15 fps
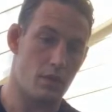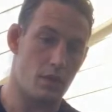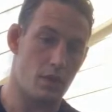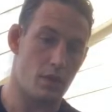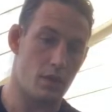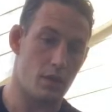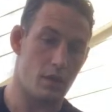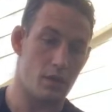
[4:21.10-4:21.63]

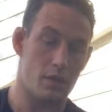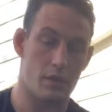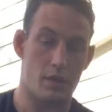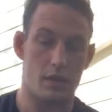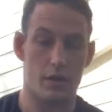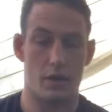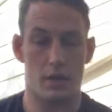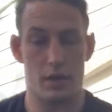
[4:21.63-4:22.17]

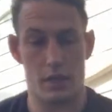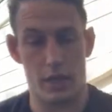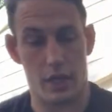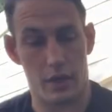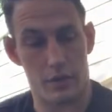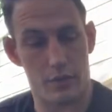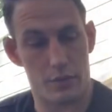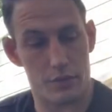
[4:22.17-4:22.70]
And yeah,
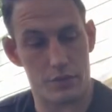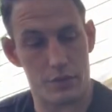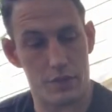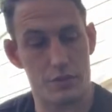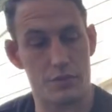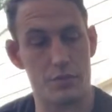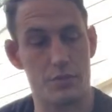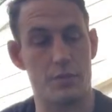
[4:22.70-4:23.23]
cool. So
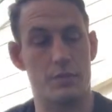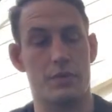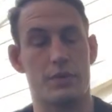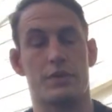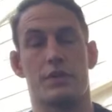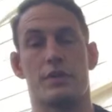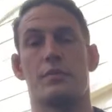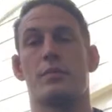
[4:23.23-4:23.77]
let's do one
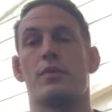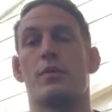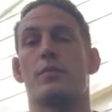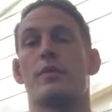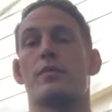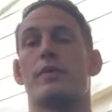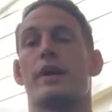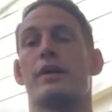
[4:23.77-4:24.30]

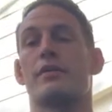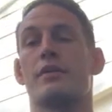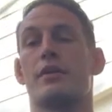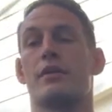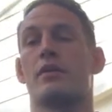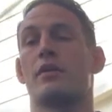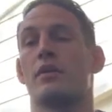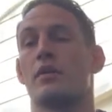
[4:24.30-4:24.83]
more round.
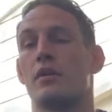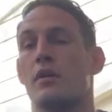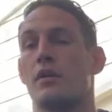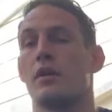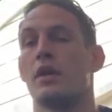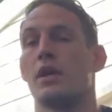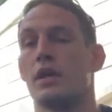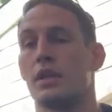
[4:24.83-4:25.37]

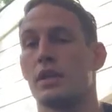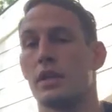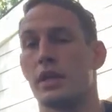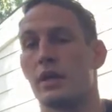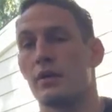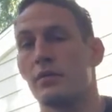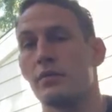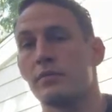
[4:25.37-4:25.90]

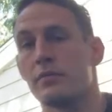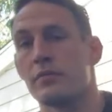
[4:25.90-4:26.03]
Inhale.